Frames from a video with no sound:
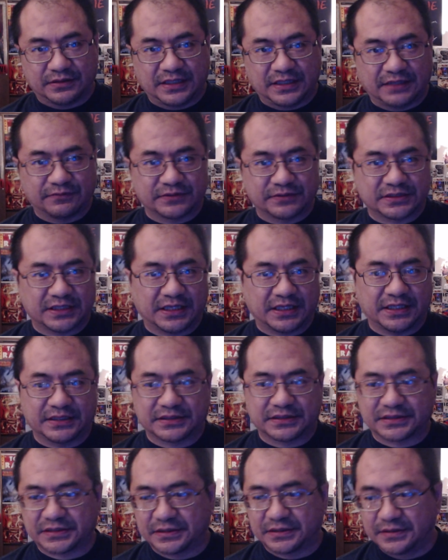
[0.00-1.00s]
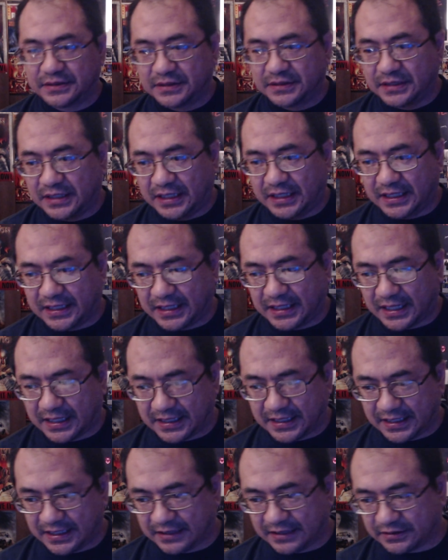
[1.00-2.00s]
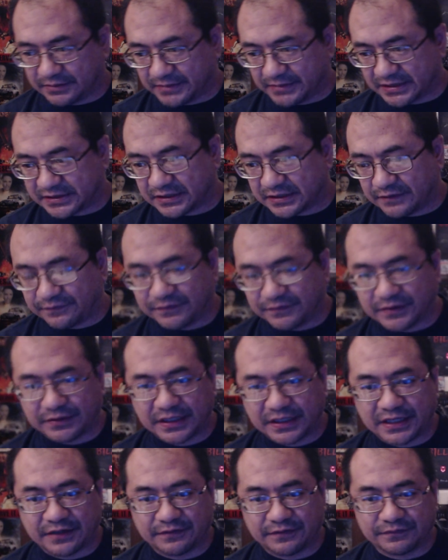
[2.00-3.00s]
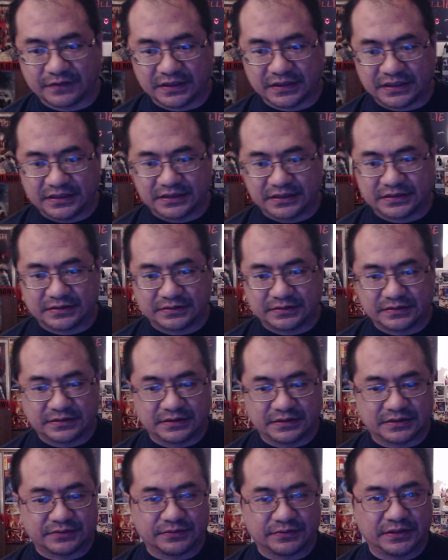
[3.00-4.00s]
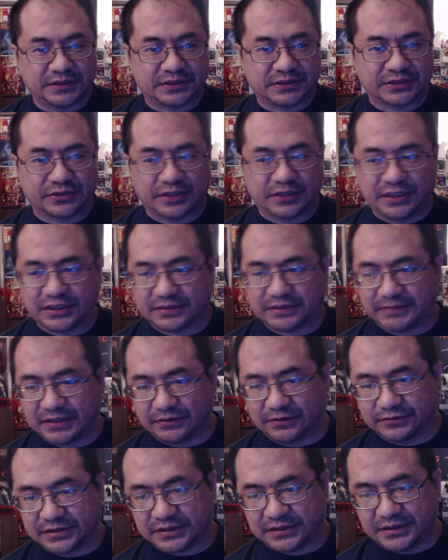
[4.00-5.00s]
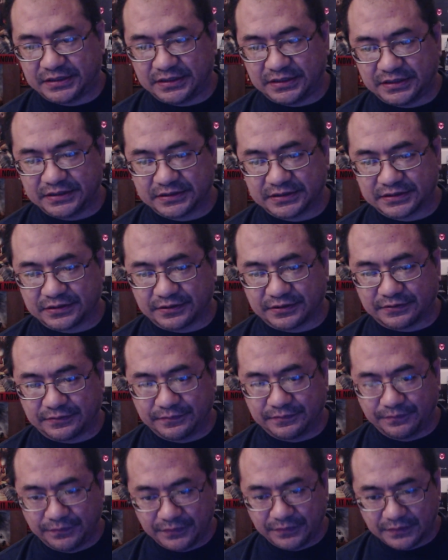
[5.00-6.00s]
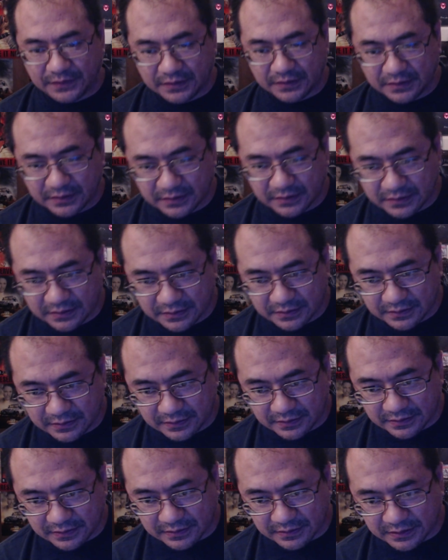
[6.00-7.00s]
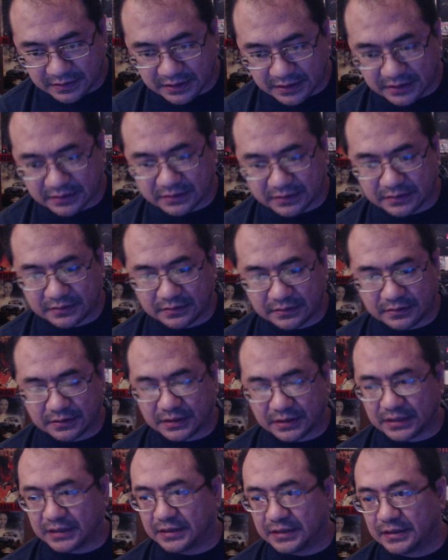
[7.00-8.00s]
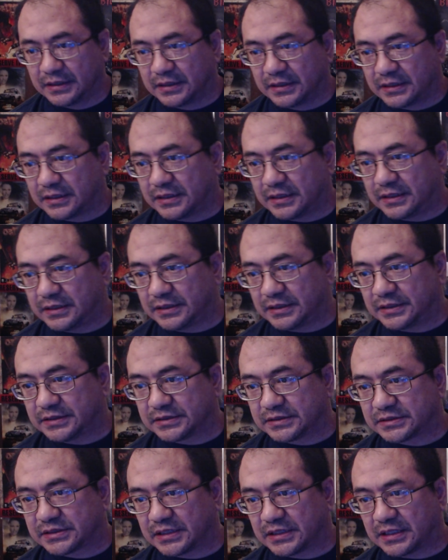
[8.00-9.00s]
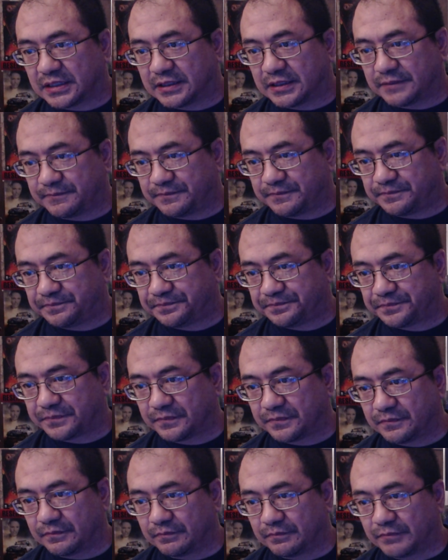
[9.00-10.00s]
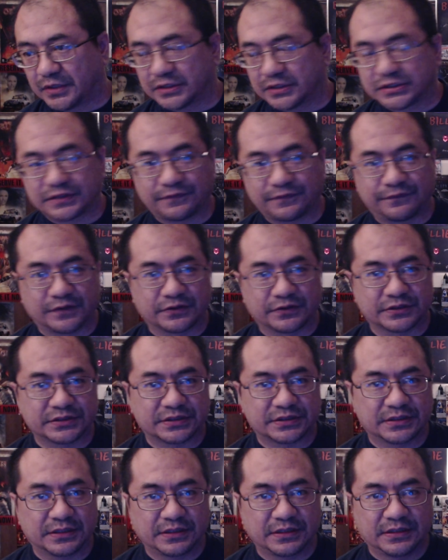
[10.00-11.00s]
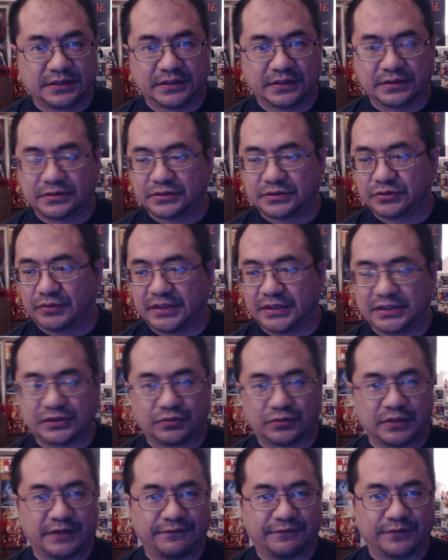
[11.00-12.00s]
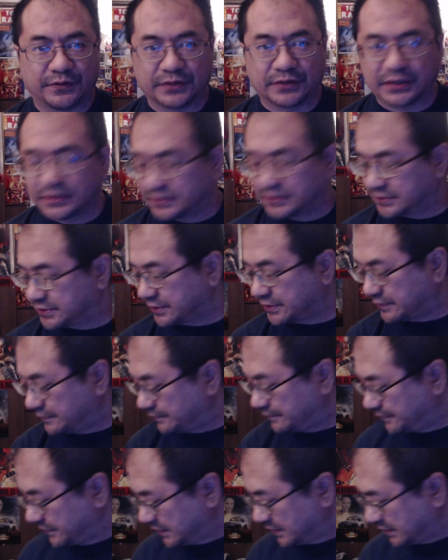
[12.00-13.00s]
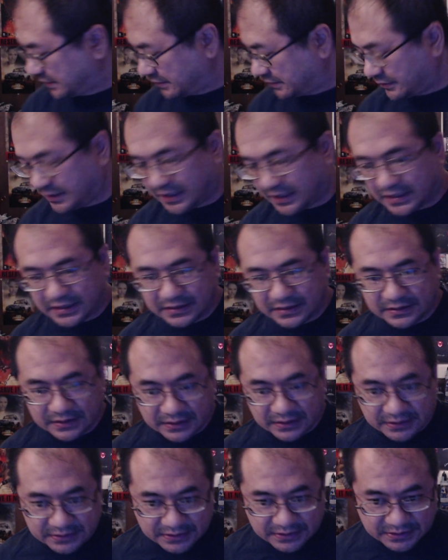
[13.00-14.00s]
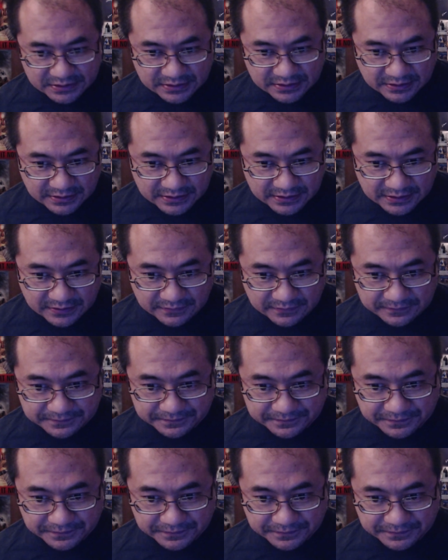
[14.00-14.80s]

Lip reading: that was the case, and I handle my stuff very carefully. It's really strange, my OCD. So yeah, okay. It is March 1st, 2024. So okay, let's get started.